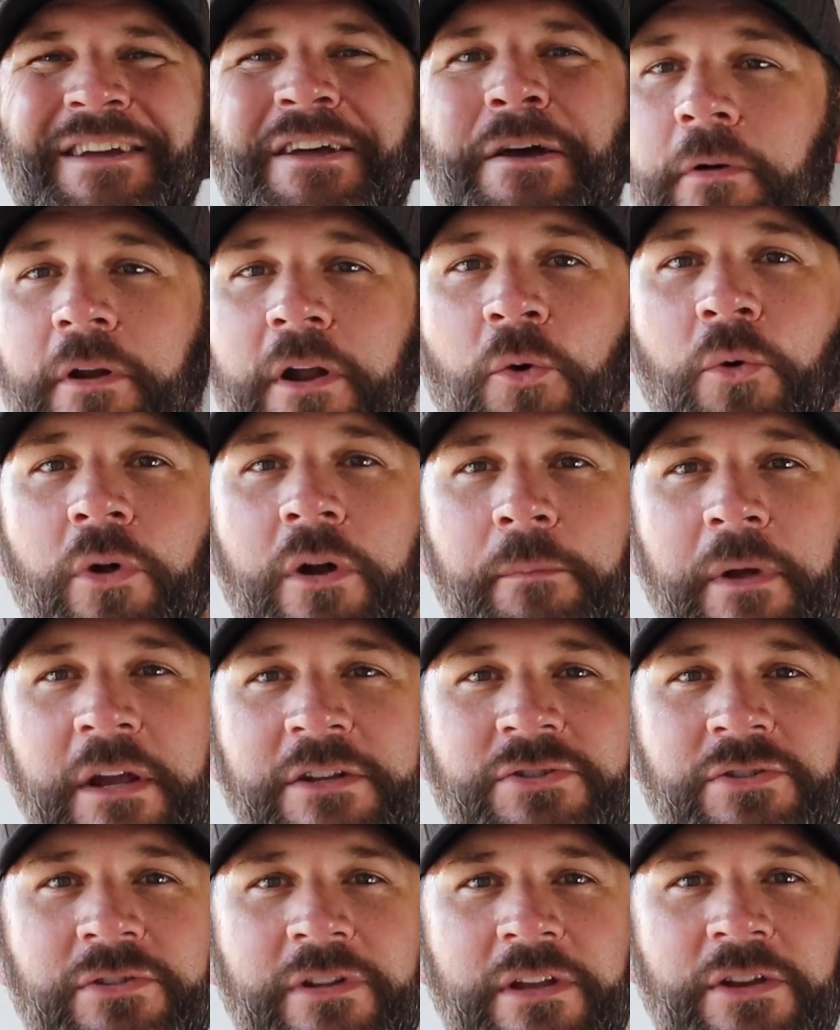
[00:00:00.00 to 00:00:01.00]
But I want to make
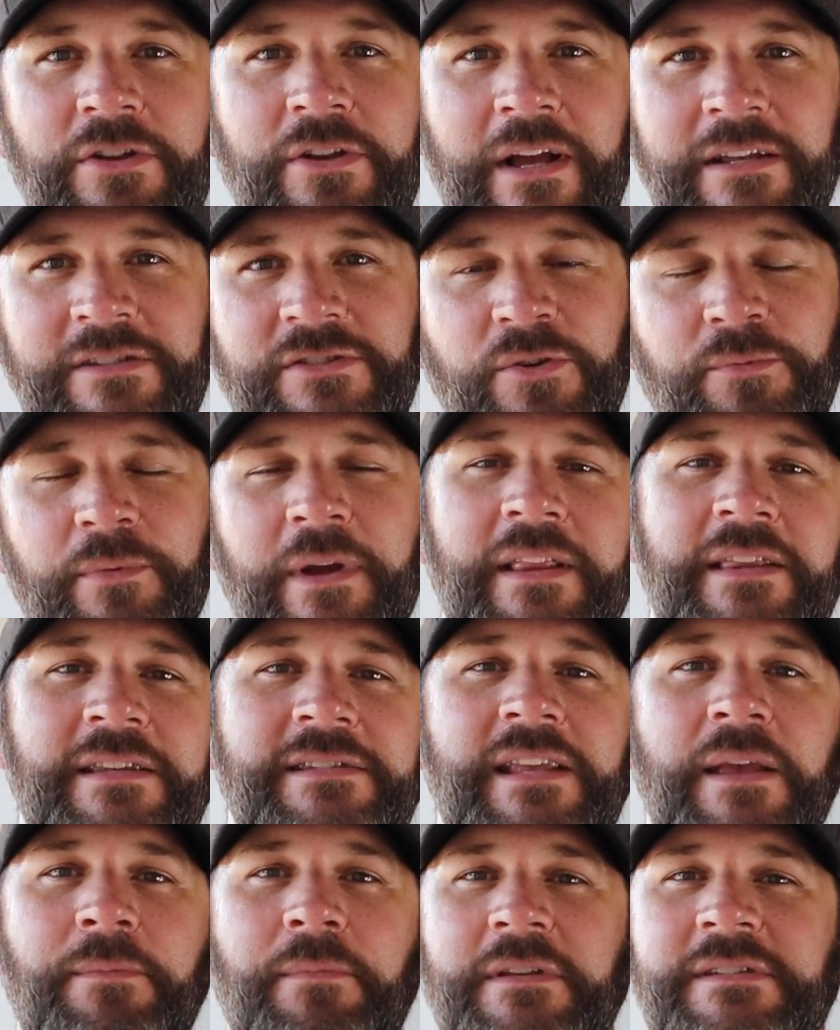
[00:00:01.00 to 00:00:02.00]
sure that you guys don't make the
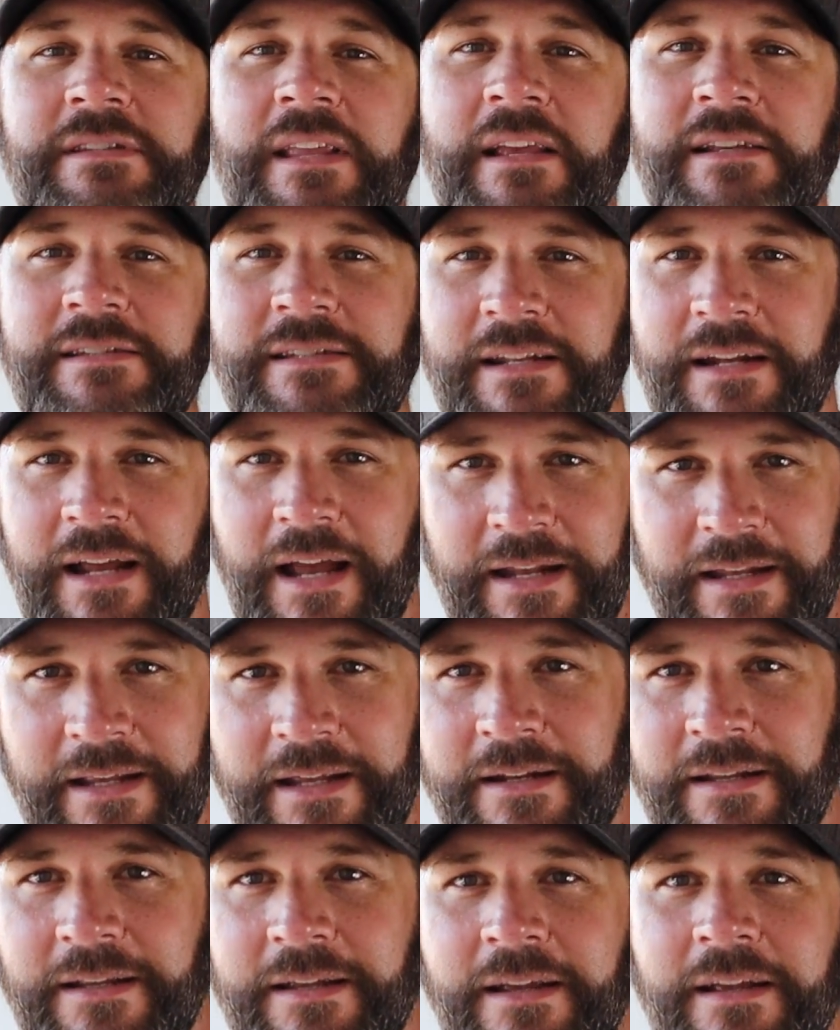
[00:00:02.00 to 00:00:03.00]
same mistakes that I
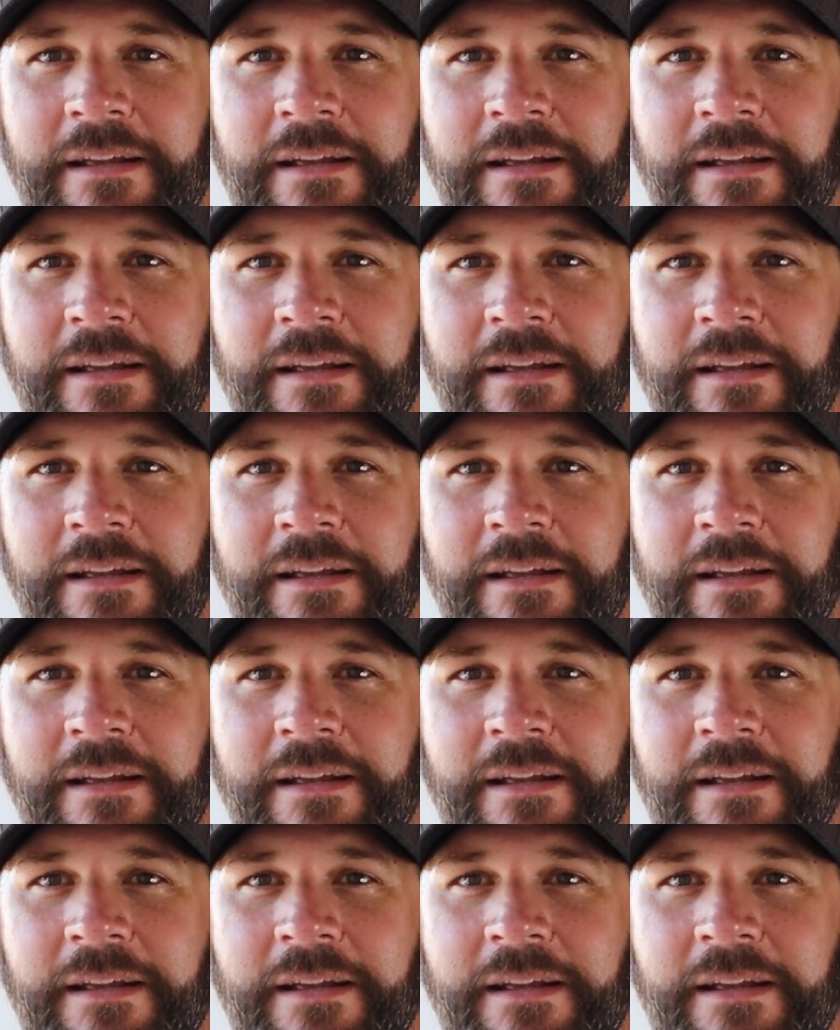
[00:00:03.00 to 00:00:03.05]
did.